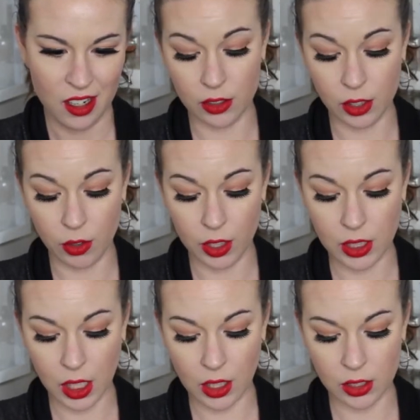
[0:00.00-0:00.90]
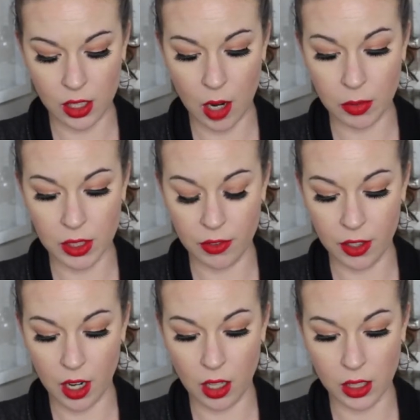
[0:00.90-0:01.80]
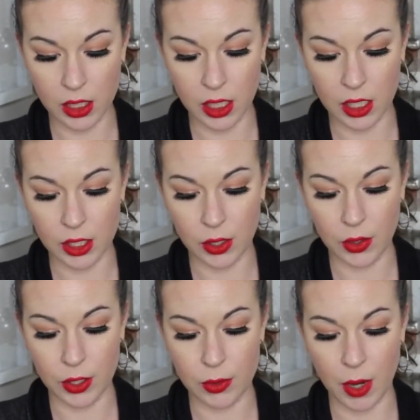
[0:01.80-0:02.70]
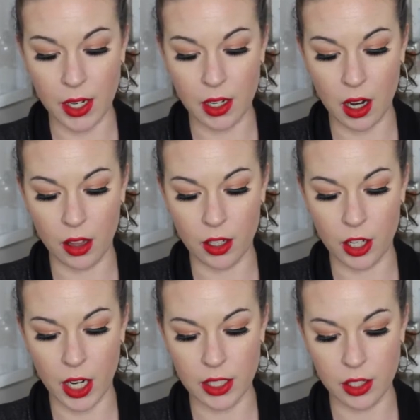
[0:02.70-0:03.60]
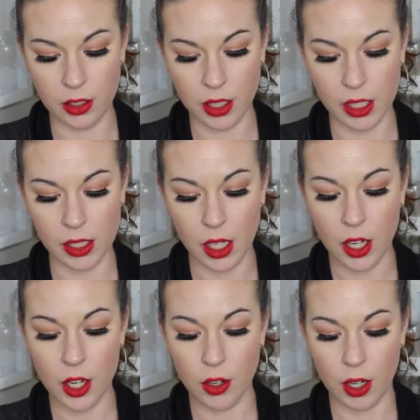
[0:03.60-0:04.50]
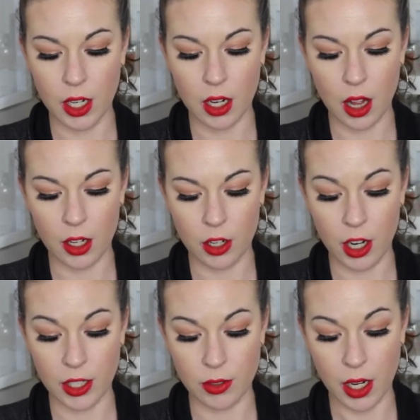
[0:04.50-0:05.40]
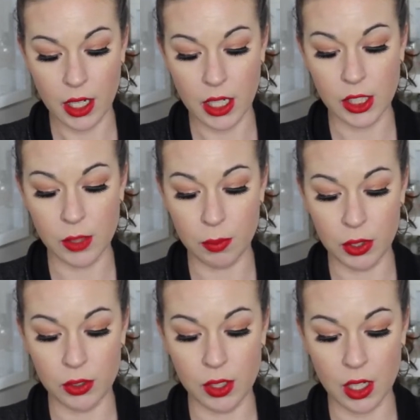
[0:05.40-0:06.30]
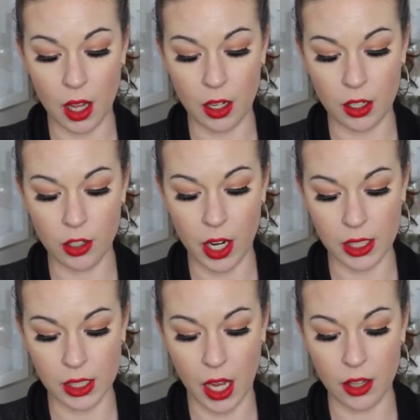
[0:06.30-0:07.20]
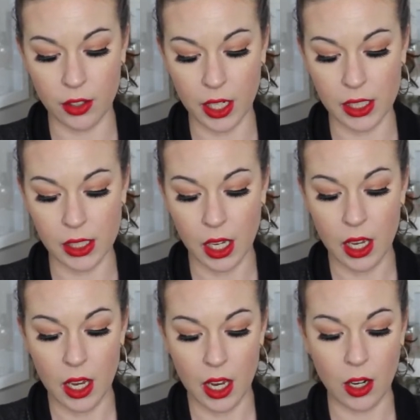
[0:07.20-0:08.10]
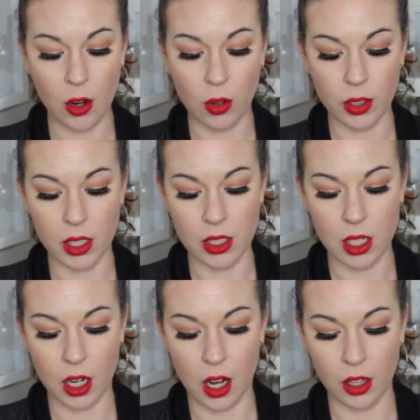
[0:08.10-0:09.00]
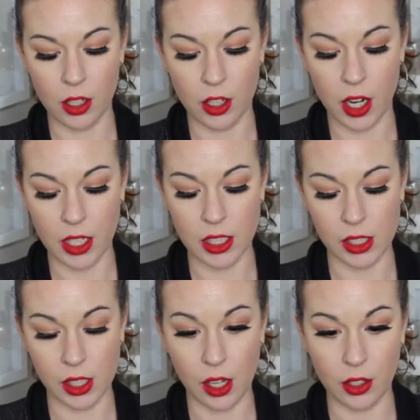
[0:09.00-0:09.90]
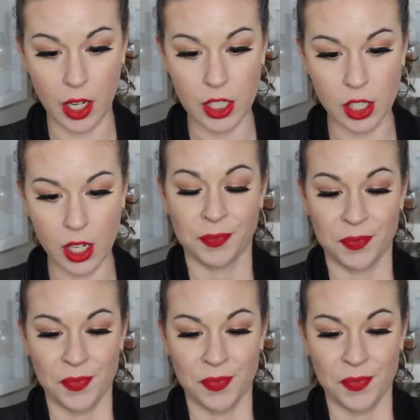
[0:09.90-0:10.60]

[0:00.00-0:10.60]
So it looks like there's a couple different colors in it. So there's red to color correct dullness, green to color correct redness, blue to color correct sallowness, and golden to color correct discoloration.